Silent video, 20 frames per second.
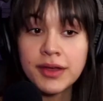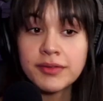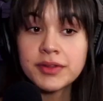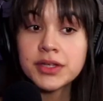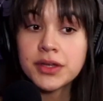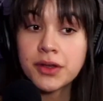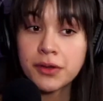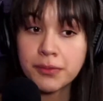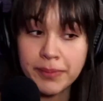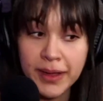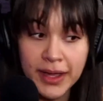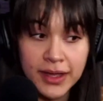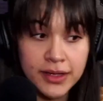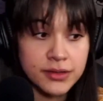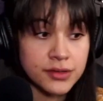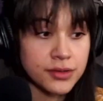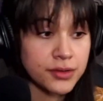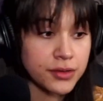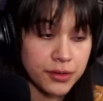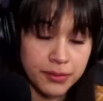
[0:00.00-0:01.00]
go back
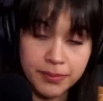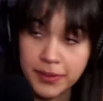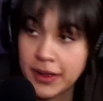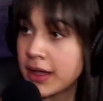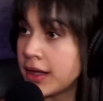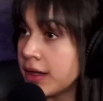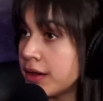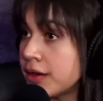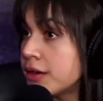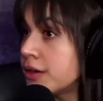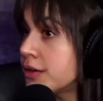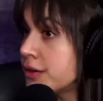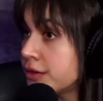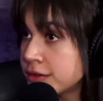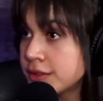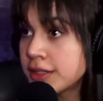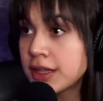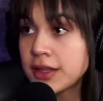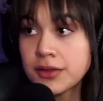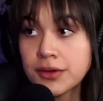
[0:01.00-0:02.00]
to your buyer or your
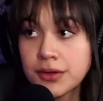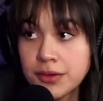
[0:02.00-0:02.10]
seller,